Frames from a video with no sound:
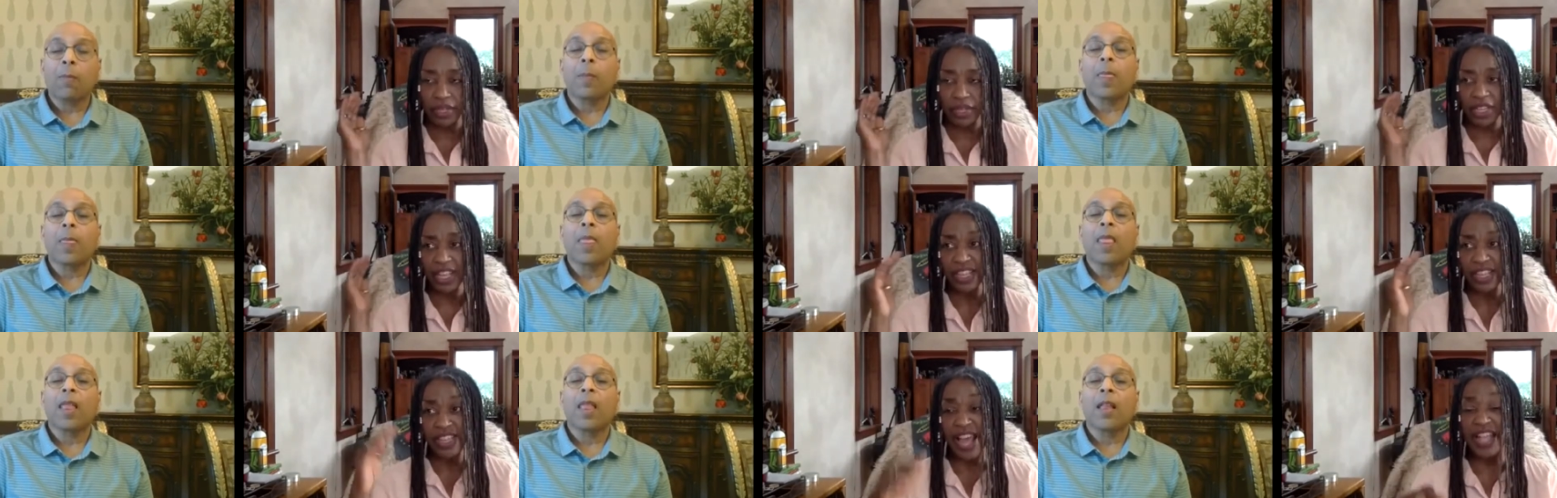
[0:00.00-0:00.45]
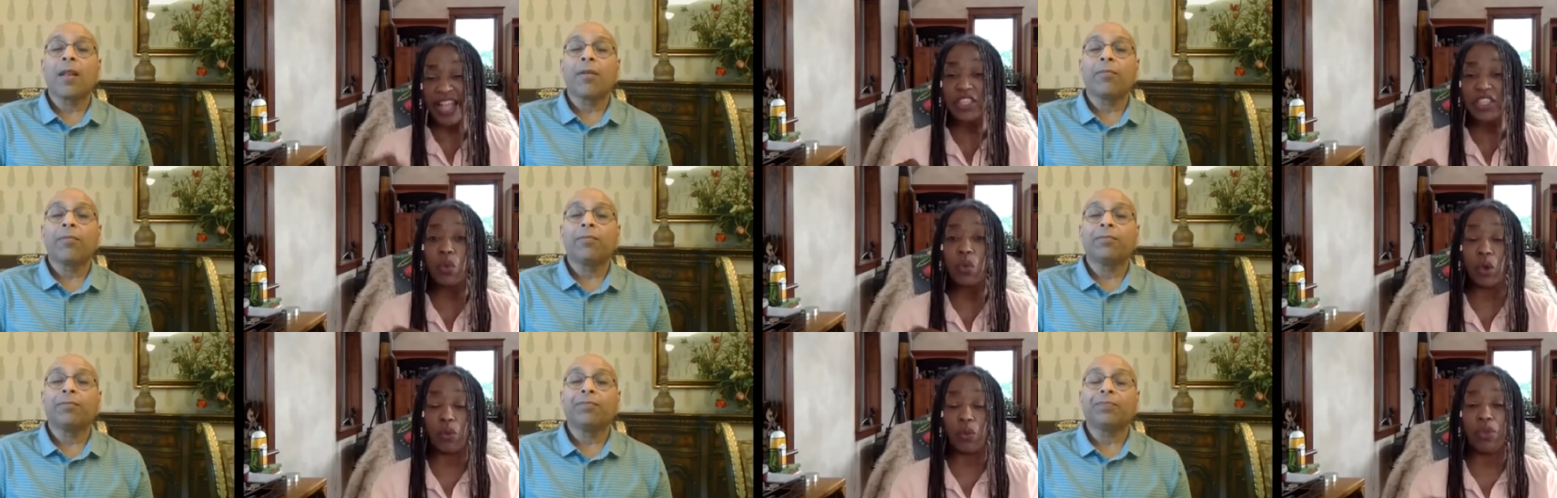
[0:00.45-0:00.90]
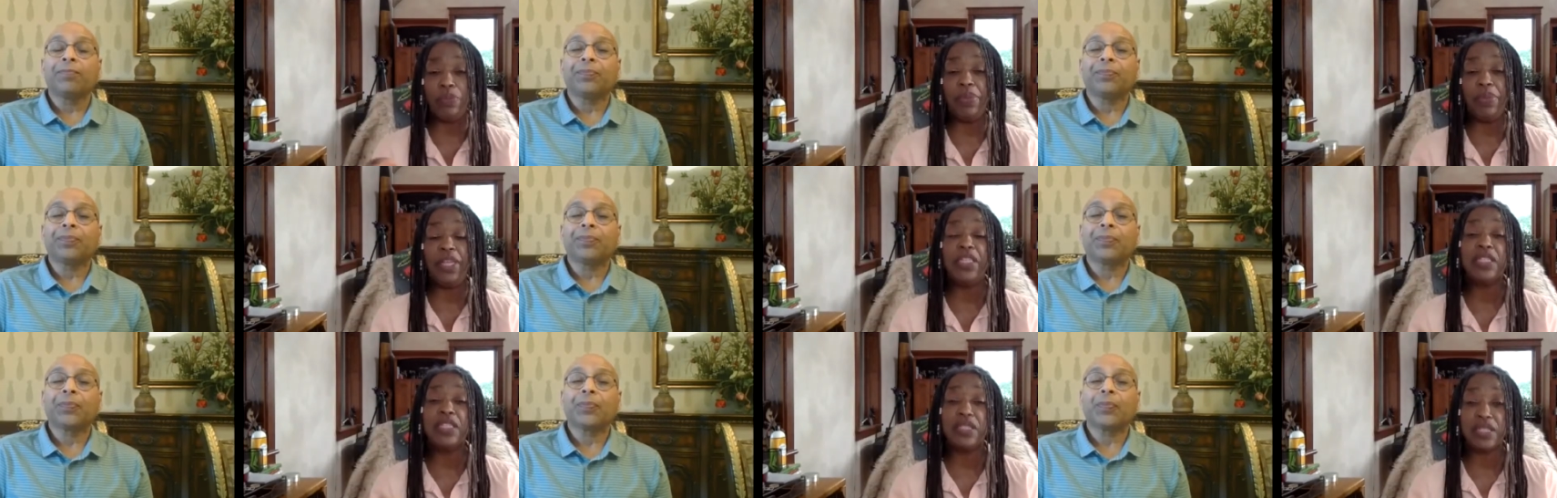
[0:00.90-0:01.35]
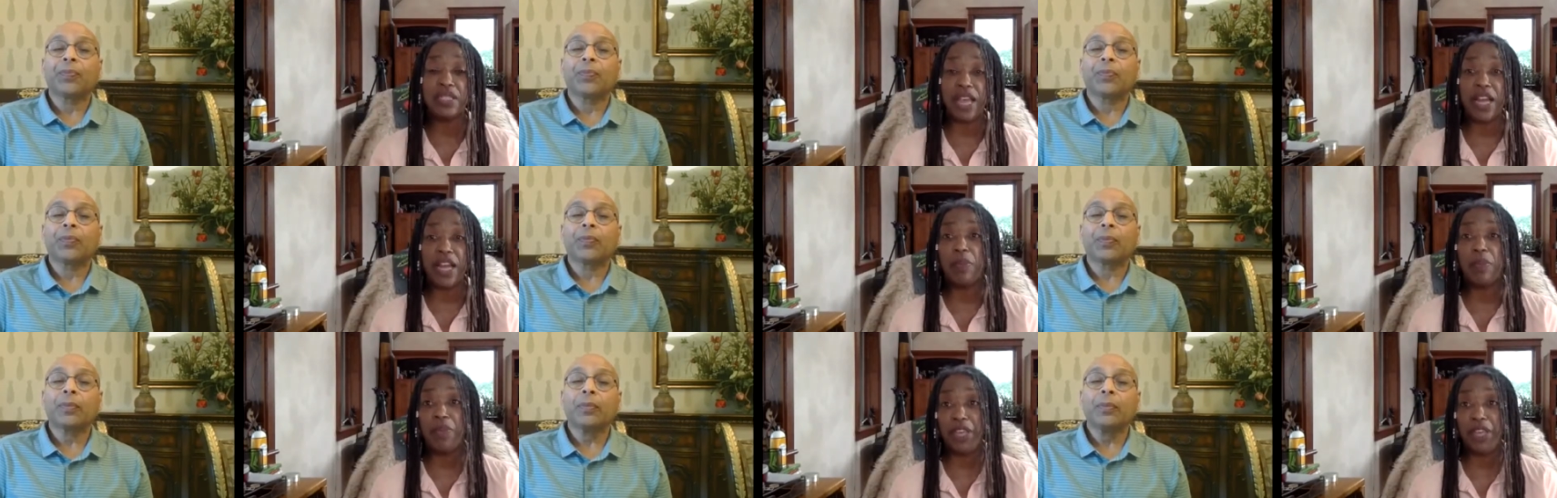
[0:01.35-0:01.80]
Speaker 1: And that's what we mean to set
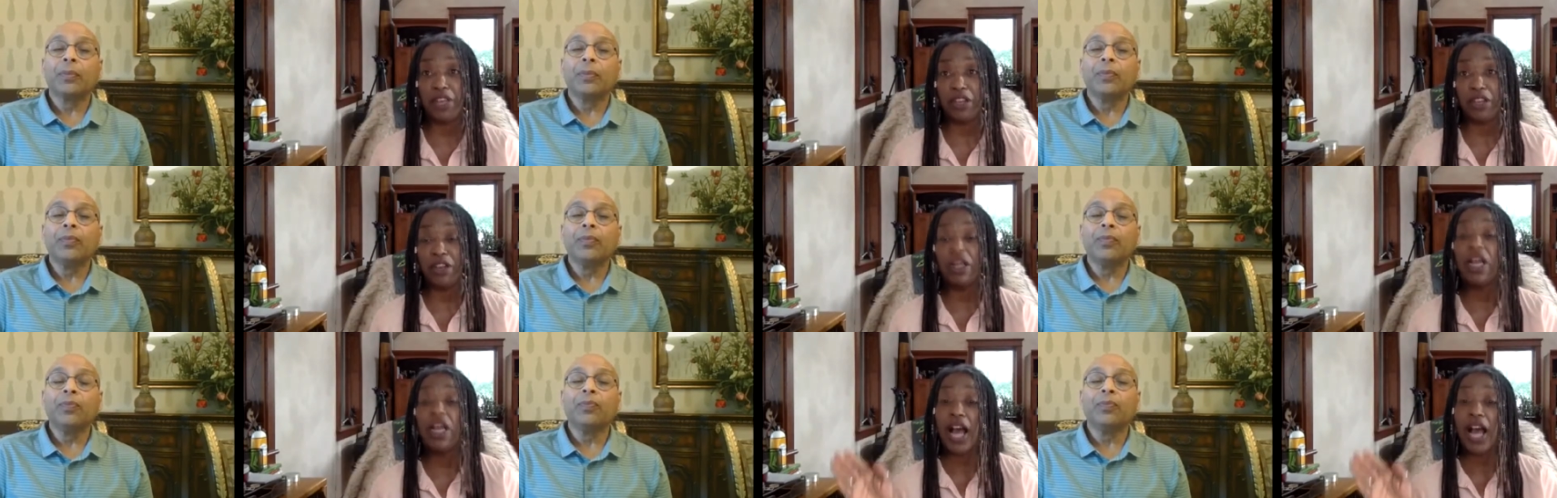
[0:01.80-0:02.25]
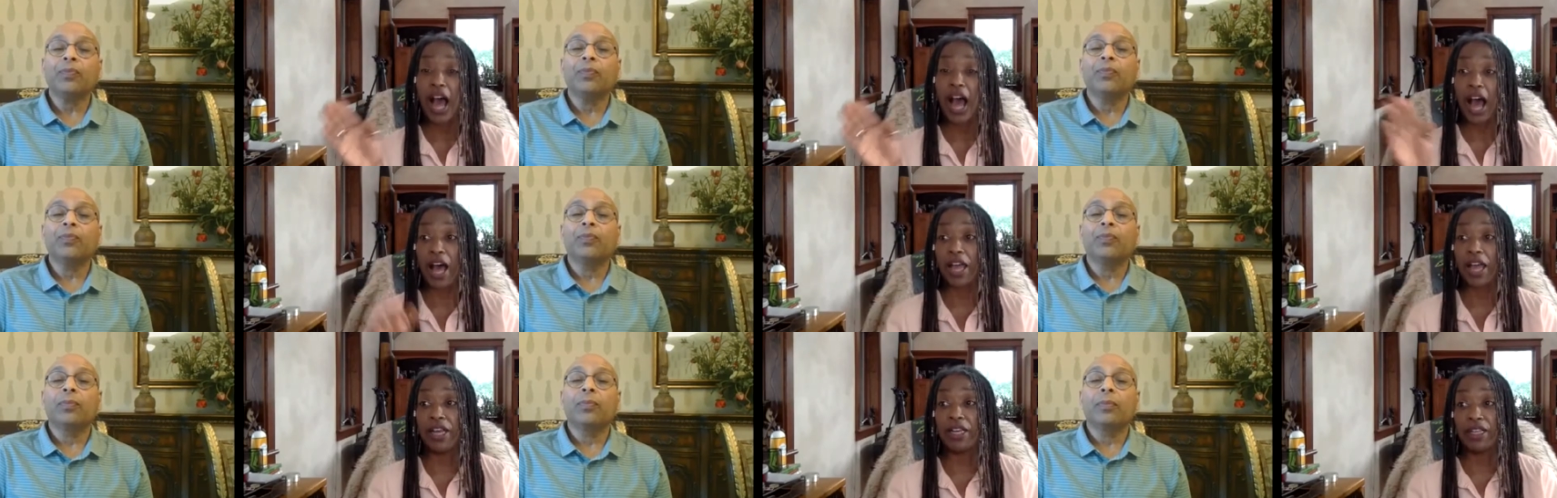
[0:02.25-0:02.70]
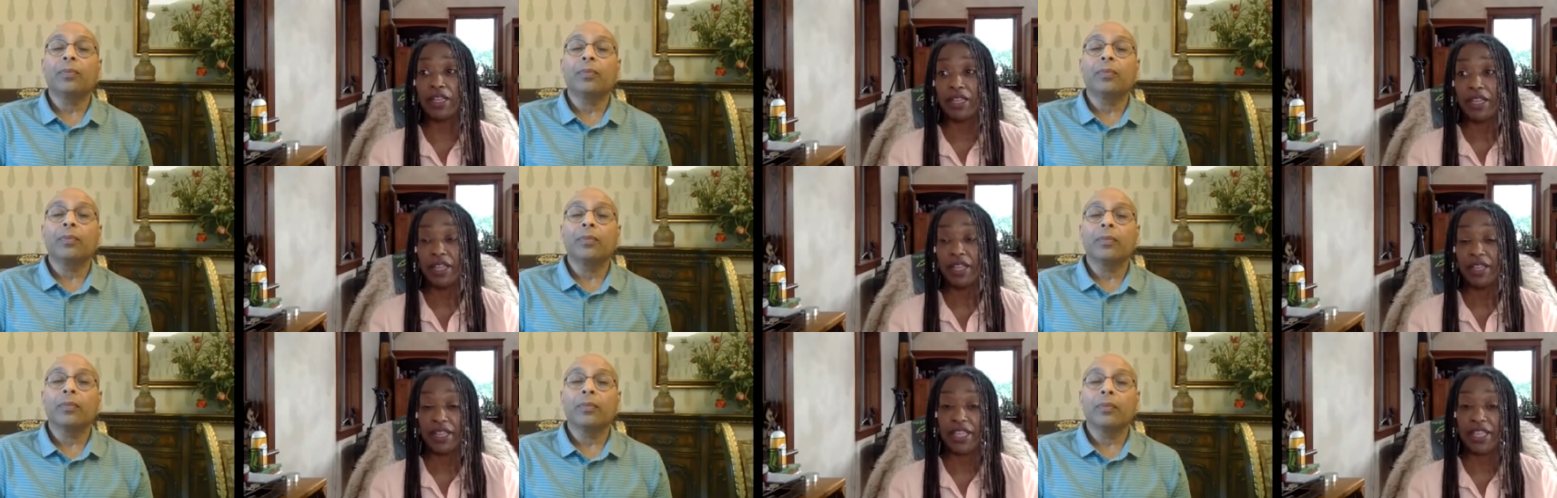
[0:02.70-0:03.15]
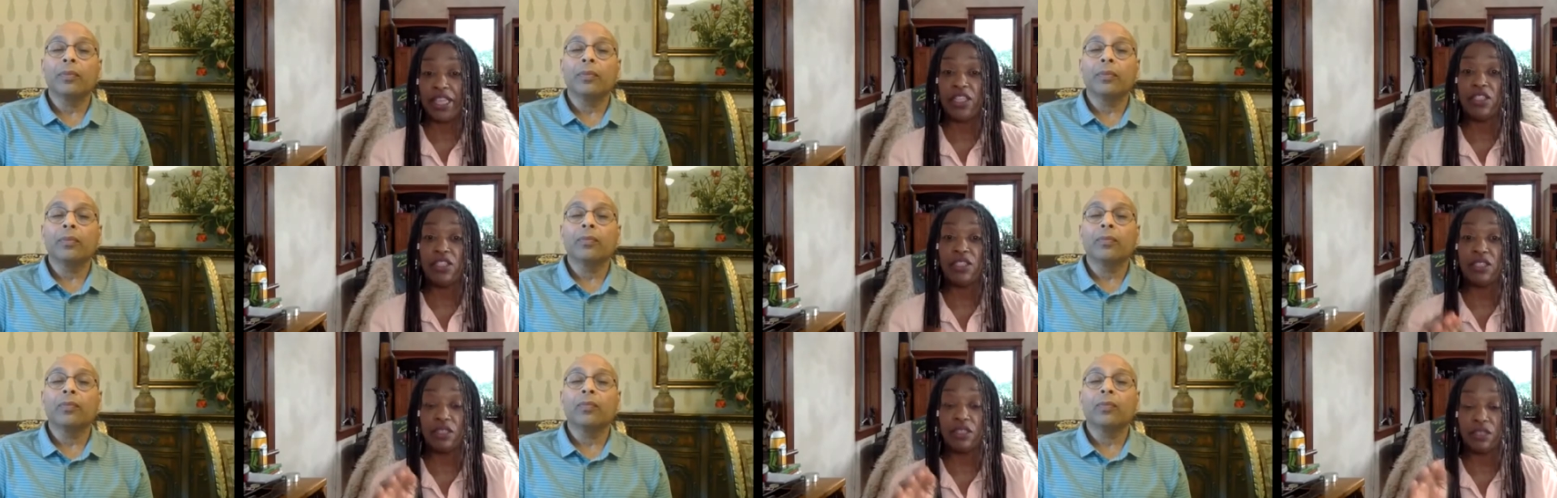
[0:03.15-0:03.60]
up here on
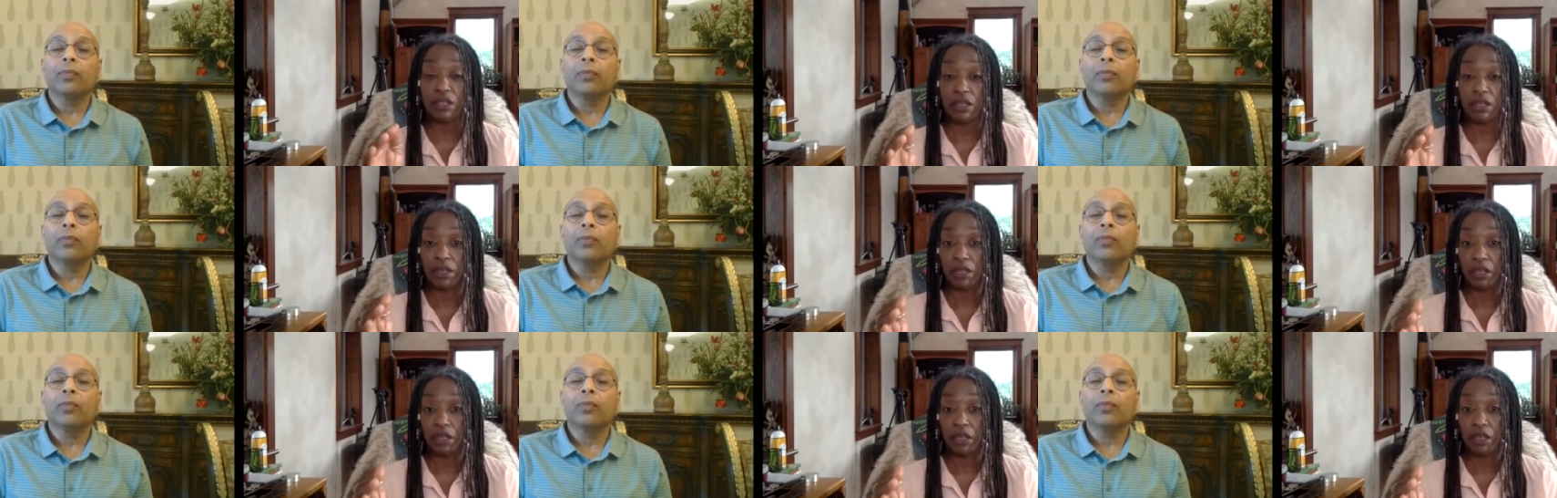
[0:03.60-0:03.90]
these